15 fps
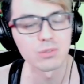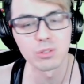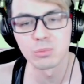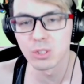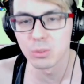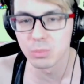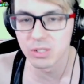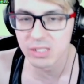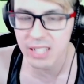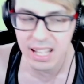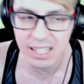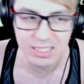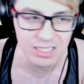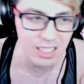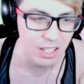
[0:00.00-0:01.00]
from super
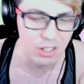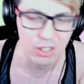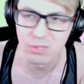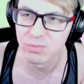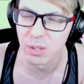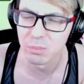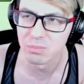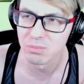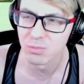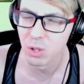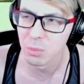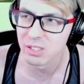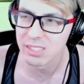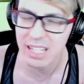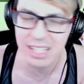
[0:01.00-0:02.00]
attacks, or from
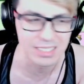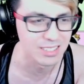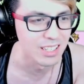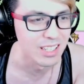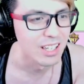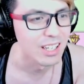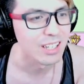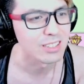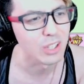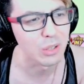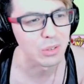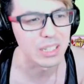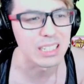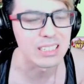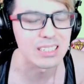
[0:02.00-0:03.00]
normal attacks.
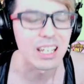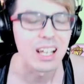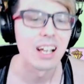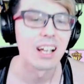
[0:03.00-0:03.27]
So he's